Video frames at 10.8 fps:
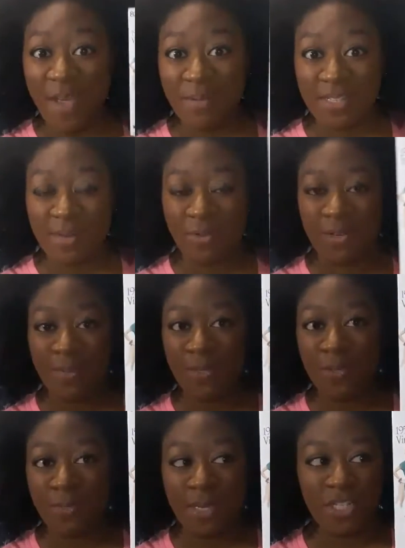The fabric that I'm going to be
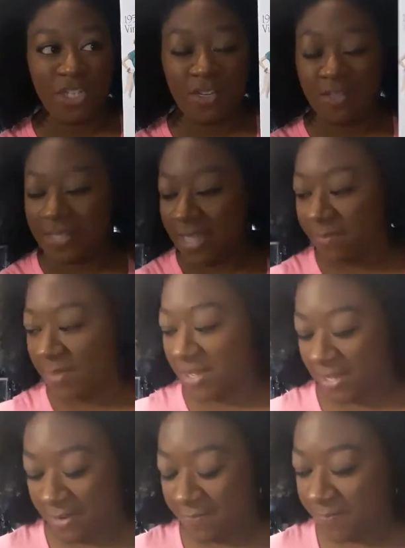doing my Cheongsam
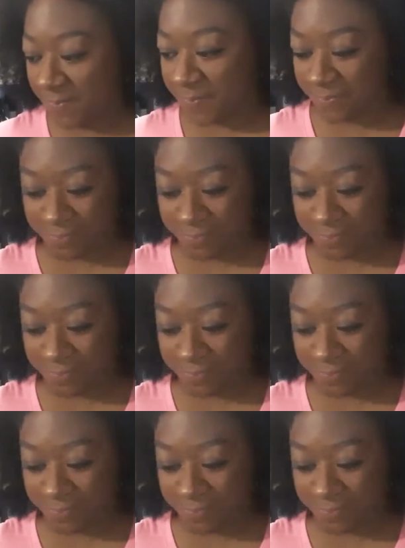in